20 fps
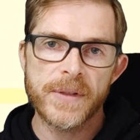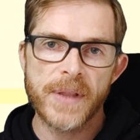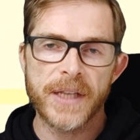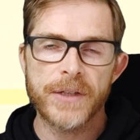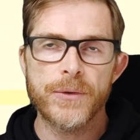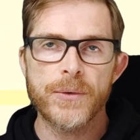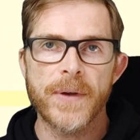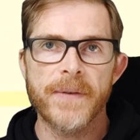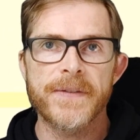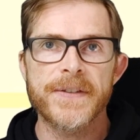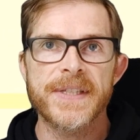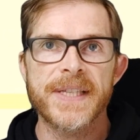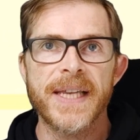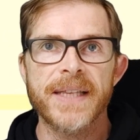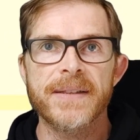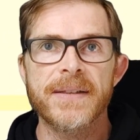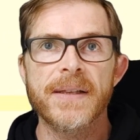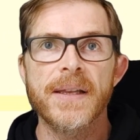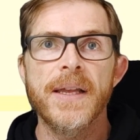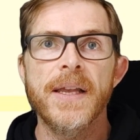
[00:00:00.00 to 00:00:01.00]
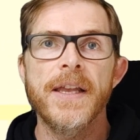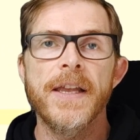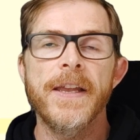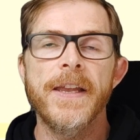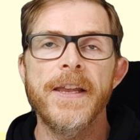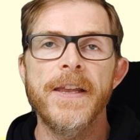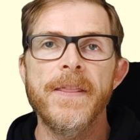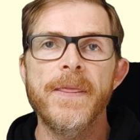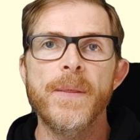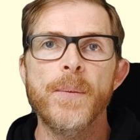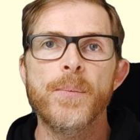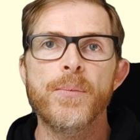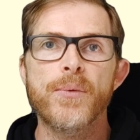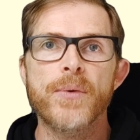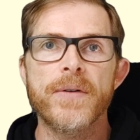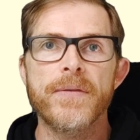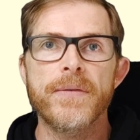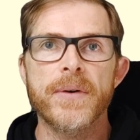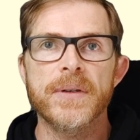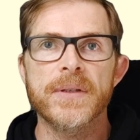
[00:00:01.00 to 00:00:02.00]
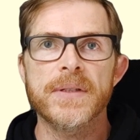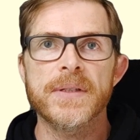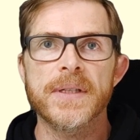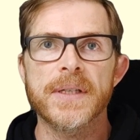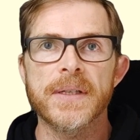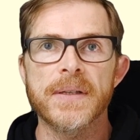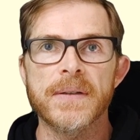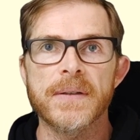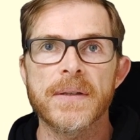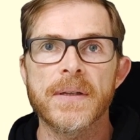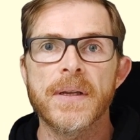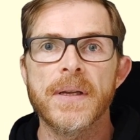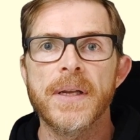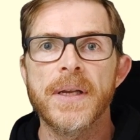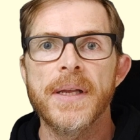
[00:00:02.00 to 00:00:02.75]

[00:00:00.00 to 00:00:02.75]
that you have set in the preferences.